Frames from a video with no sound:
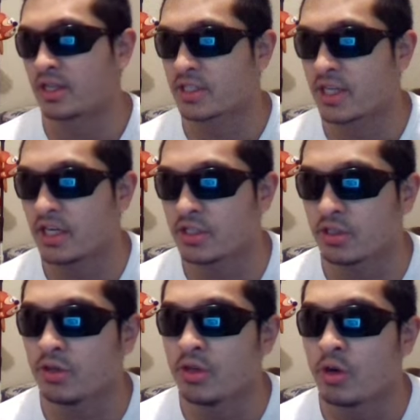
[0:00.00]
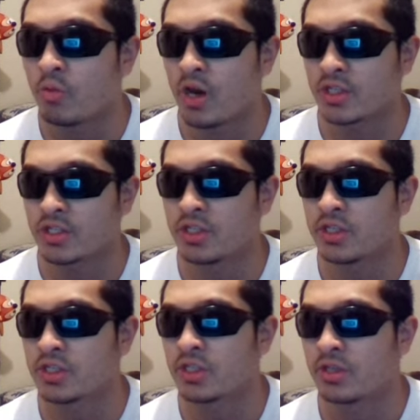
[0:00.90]
As Kaito
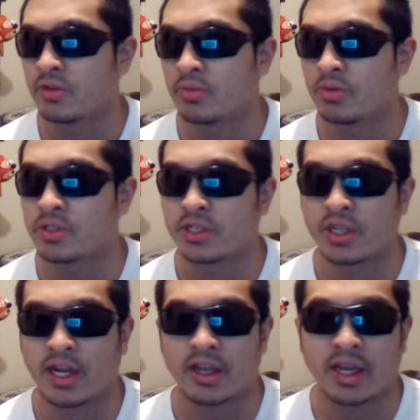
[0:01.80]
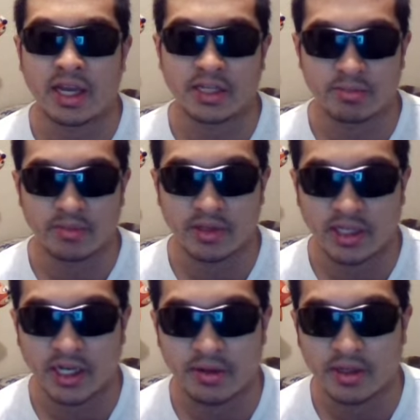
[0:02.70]
watches for tonight as
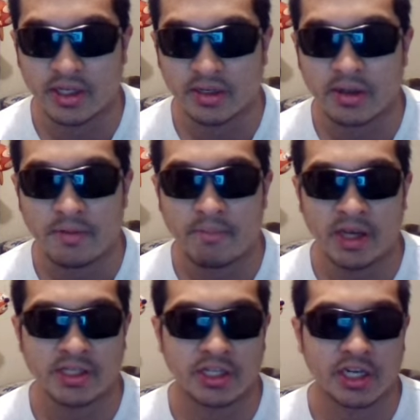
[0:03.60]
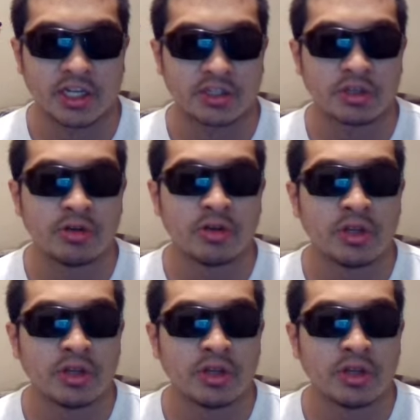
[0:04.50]
Magic Kaito,